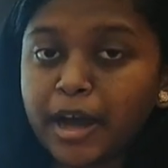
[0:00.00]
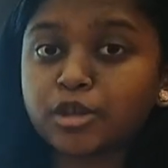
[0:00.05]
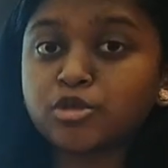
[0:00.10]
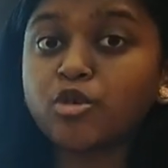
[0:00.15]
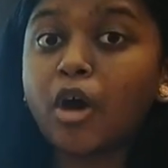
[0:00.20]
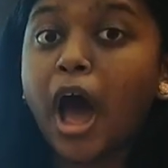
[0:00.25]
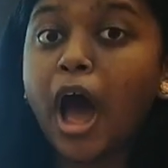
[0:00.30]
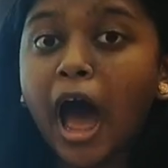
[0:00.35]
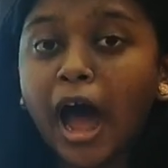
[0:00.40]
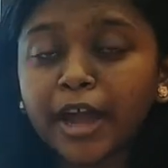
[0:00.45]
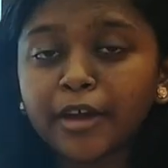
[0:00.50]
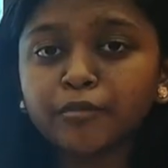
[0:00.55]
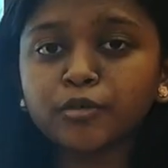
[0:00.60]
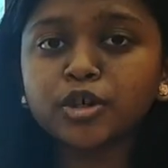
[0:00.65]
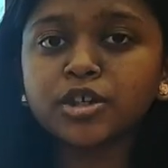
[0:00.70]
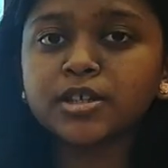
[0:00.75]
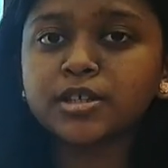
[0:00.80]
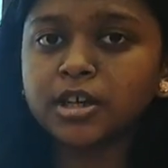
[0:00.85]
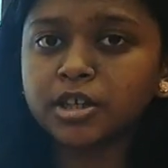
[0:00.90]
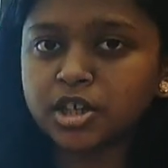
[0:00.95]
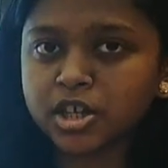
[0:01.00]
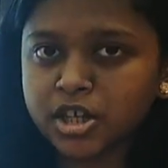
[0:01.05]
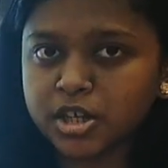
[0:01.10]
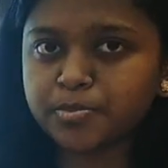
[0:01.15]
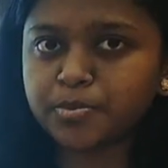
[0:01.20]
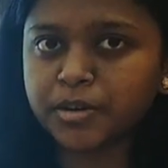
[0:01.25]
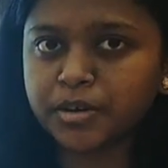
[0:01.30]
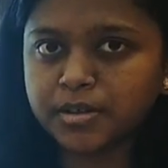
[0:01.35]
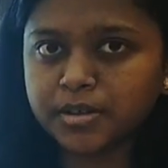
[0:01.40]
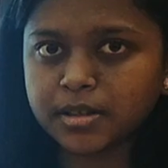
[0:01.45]
So I would suggest
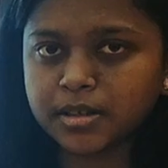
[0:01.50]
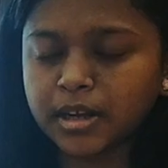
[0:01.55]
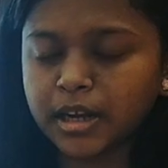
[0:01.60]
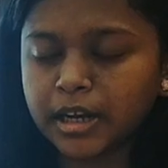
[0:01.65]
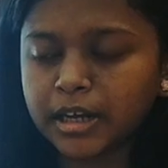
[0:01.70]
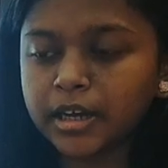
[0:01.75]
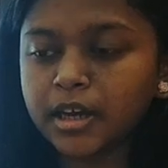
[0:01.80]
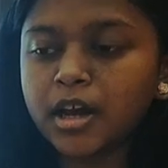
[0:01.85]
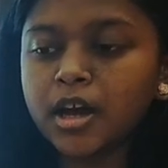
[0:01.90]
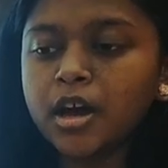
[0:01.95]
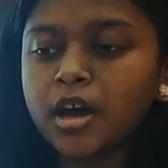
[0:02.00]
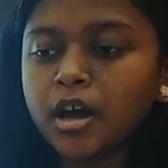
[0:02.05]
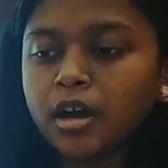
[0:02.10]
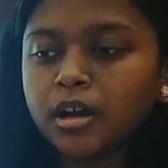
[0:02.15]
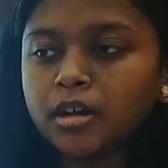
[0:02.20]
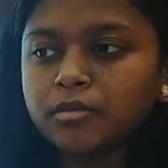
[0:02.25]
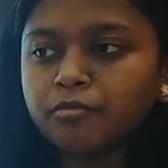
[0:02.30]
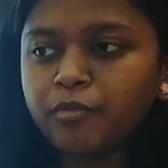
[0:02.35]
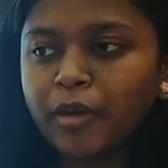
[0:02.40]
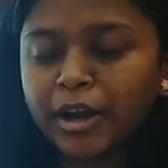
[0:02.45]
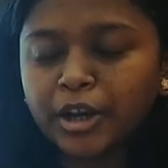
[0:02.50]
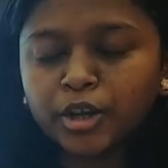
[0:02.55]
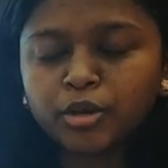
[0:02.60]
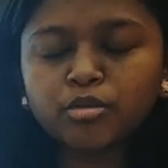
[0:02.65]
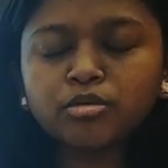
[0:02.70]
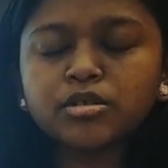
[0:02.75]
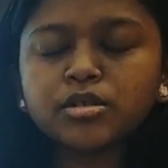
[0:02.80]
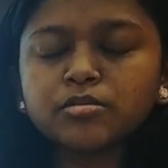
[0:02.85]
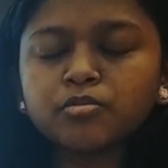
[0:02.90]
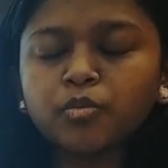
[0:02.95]
personally, when you
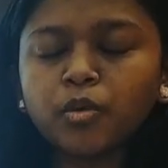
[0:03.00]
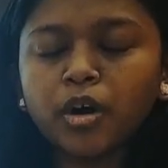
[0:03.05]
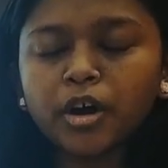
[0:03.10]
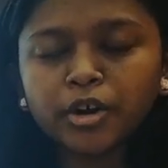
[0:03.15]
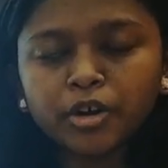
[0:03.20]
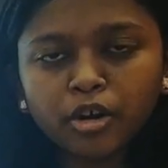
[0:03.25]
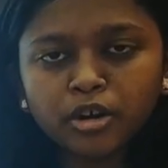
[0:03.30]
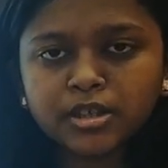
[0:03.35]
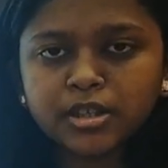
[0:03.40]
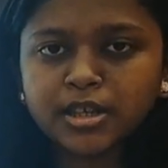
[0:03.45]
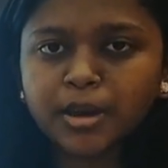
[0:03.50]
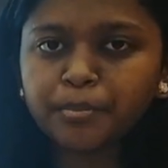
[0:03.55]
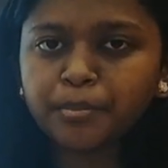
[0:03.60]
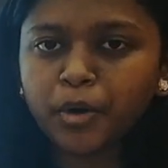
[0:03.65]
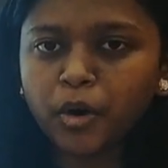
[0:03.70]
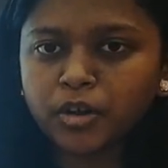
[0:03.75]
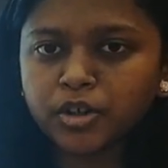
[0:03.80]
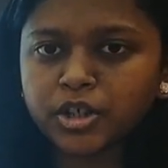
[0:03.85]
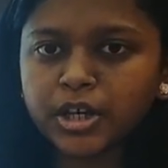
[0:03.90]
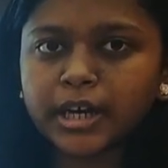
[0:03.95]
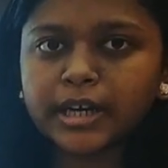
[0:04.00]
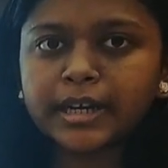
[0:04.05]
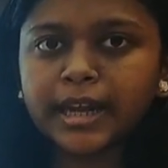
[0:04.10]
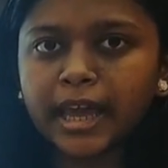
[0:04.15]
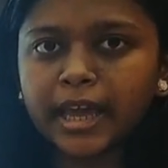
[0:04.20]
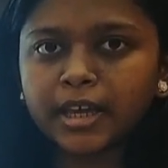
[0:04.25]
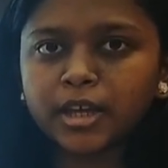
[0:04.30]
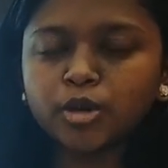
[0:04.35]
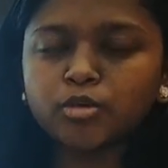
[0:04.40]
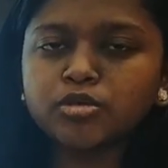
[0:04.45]
work on some project,
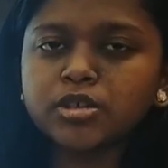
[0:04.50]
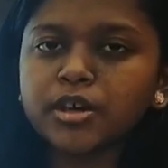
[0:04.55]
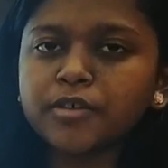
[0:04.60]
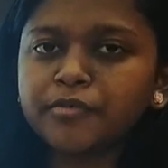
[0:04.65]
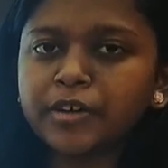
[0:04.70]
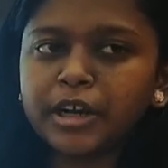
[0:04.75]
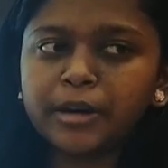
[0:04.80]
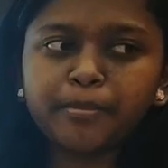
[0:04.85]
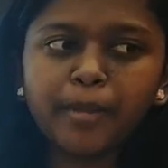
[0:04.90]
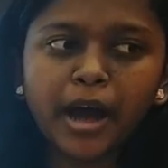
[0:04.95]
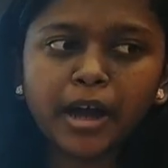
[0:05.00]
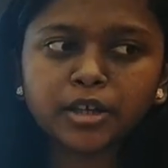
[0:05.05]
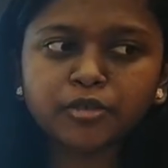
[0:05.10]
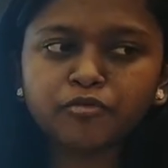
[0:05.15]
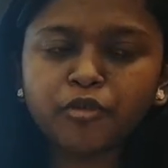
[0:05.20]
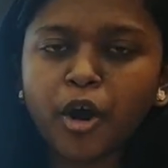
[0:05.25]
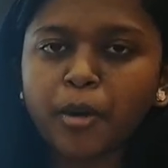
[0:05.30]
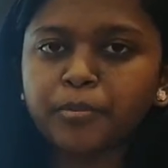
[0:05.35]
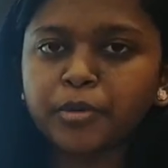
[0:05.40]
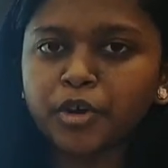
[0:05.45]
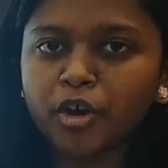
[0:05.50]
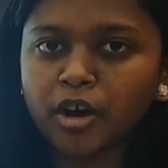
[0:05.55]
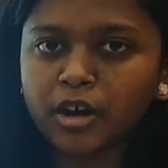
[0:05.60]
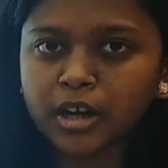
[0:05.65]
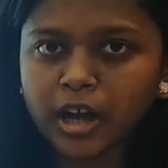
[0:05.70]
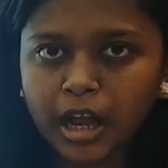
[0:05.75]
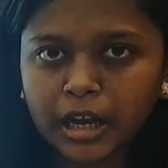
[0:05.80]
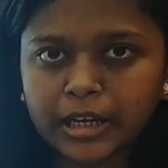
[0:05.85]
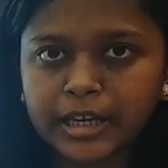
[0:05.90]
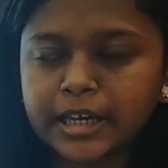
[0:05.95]
take user feedbacks from your
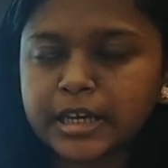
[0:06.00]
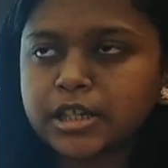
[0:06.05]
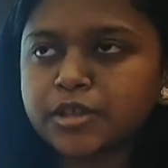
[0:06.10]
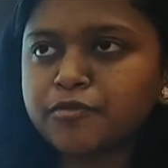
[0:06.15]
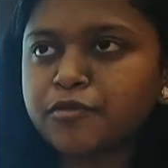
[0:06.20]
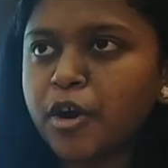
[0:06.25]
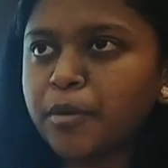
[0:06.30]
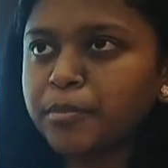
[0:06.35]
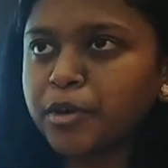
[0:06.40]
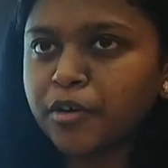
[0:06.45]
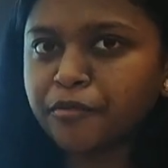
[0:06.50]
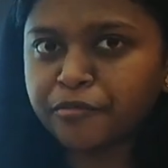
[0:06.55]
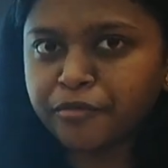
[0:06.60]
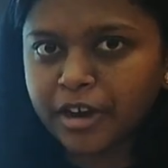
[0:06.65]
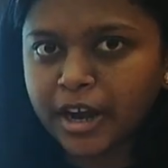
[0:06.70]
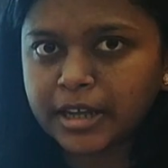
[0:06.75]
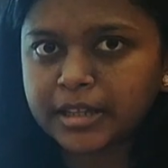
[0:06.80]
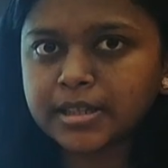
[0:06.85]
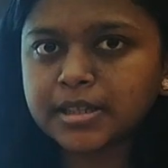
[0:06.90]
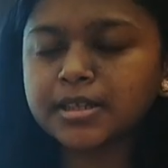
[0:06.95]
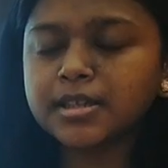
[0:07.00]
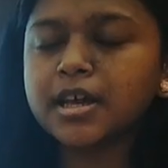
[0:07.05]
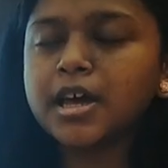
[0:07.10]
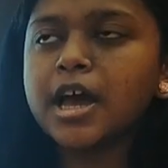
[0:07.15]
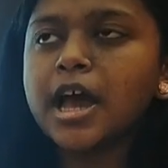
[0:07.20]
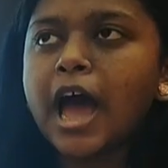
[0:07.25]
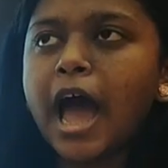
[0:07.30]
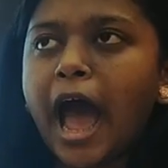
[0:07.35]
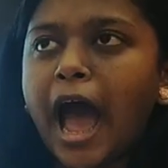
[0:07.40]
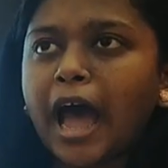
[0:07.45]
colleagues, from your friends,
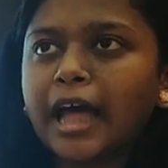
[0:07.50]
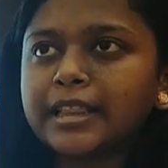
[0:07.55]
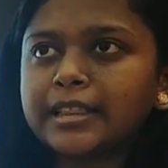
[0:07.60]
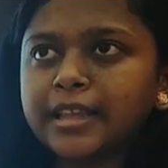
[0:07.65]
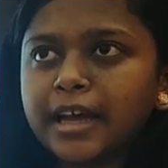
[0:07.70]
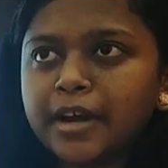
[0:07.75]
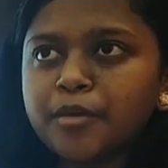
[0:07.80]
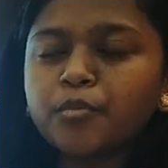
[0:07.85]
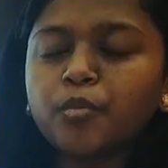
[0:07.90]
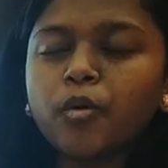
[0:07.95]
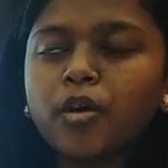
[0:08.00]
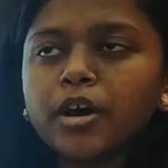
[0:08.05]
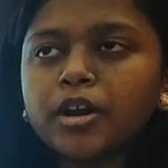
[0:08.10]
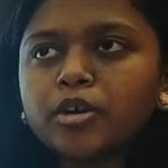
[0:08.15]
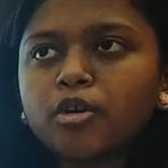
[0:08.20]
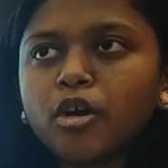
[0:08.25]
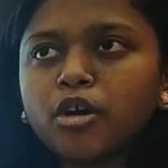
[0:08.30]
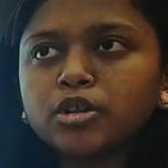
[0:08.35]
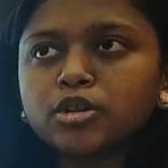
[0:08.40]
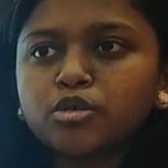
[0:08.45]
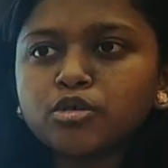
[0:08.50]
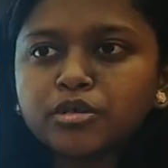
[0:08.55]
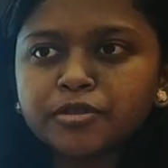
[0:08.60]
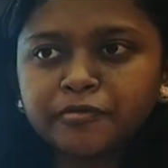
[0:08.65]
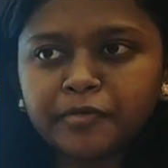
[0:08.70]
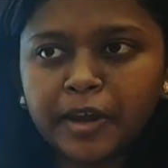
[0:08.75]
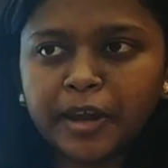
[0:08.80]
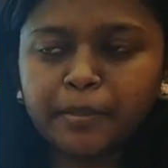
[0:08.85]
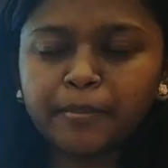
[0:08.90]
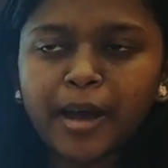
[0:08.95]
and then work on those
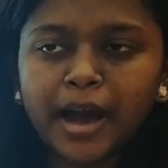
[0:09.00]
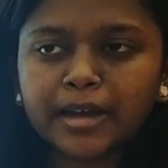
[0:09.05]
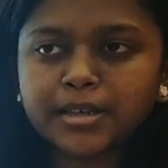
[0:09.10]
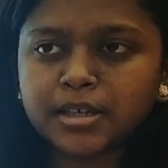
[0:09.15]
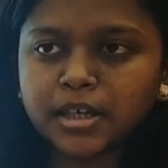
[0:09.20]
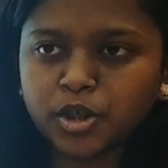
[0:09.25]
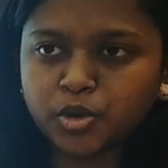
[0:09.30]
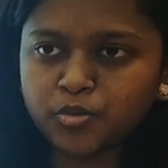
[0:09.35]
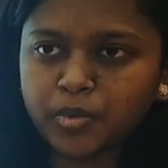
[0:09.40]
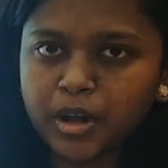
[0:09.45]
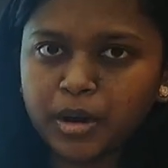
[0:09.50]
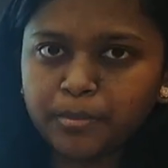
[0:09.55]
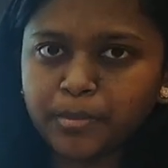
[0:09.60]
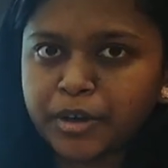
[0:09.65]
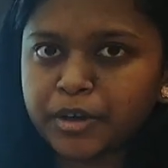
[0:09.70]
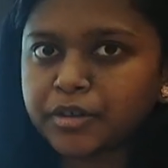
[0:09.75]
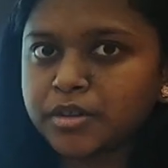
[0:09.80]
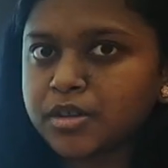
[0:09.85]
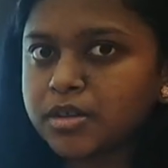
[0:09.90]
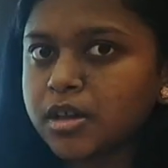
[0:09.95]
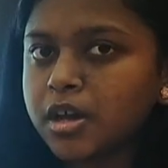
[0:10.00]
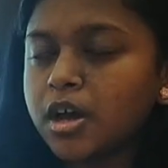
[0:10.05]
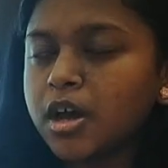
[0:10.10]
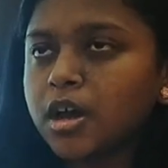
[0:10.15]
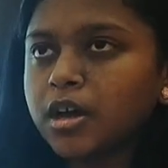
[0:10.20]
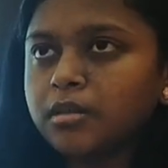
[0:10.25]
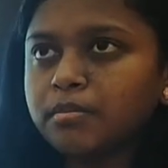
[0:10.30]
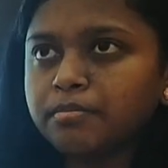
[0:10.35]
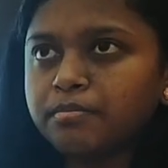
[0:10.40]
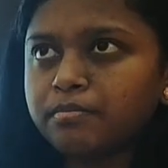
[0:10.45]
feedbacks as well, because
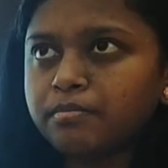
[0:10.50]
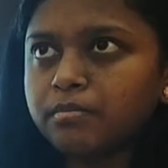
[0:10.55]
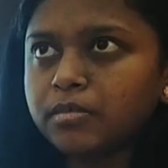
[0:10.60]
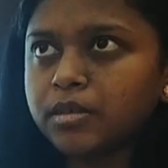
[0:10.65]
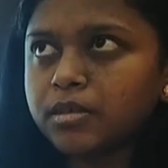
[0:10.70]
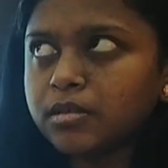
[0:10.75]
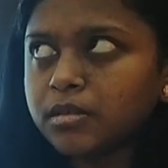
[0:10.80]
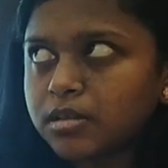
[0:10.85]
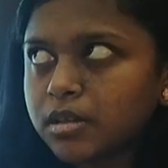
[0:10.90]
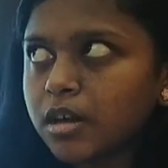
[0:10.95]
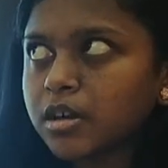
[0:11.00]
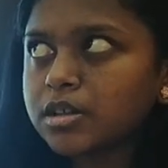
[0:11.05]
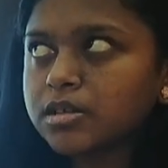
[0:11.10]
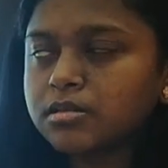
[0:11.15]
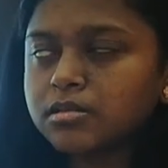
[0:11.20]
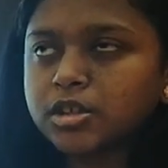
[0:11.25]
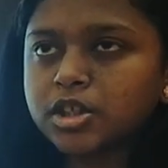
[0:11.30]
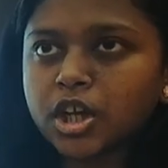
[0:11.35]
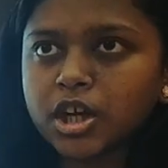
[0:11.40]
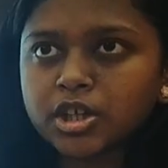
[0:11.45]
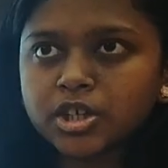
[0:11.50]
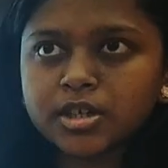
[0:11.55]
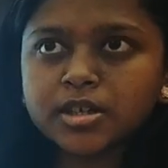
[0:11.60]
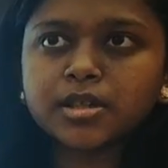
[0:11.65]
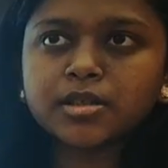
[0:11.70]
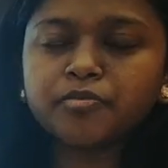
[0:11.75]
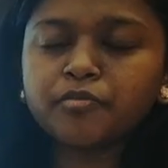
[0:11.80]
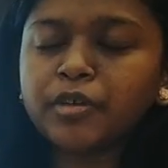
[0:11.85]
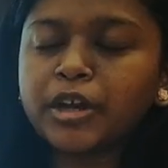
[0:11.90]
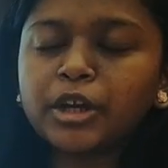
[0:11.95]
the judges,
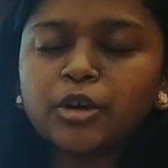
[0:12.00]
we